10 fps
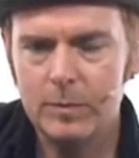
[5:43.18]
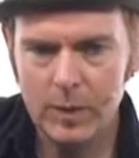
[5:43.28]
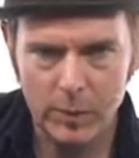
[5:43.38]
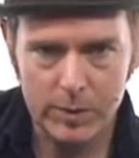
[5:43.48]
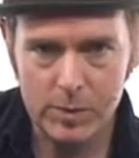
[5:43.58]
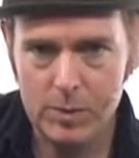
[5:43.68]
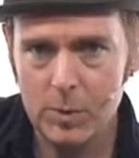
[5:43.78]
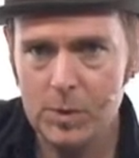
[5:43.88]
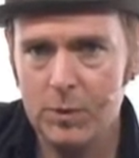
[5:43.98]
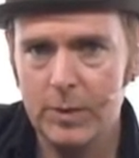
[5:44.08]
I want those
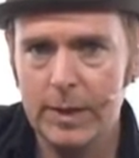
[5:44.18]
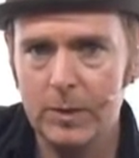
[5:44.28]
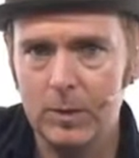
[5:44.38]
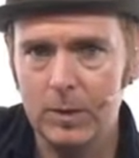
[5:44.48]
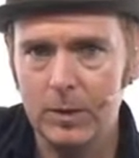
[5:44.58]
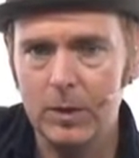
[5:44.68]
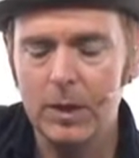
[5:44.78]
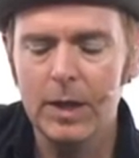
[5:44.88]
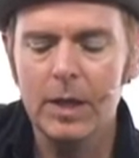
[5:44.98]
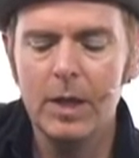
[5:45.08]
notes to ring out longer.
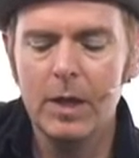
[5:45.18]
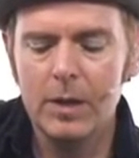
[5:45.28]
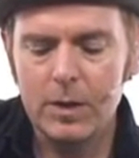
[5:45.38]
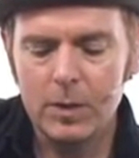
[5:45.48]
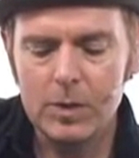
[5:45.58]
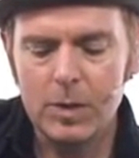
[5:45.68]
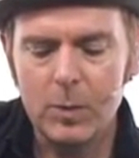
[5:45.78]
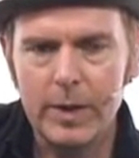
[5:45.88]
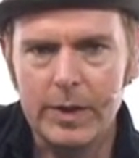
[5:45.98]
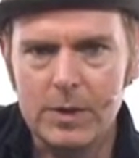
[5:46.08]
You can use it in a
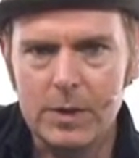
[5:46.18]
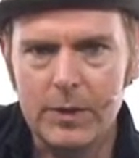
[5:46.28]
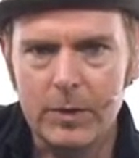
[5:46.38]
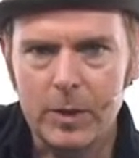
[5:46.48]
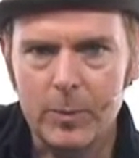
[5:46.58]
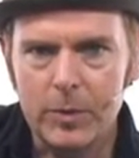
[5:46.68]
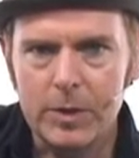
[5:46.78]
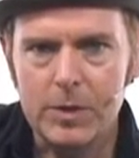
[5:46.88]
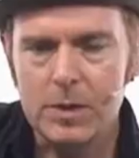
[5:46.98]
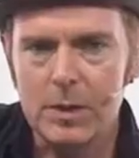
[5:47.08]
way like, say, David Gilmour
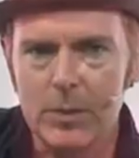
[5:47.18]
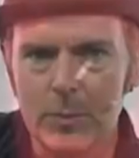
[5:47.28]
does in Another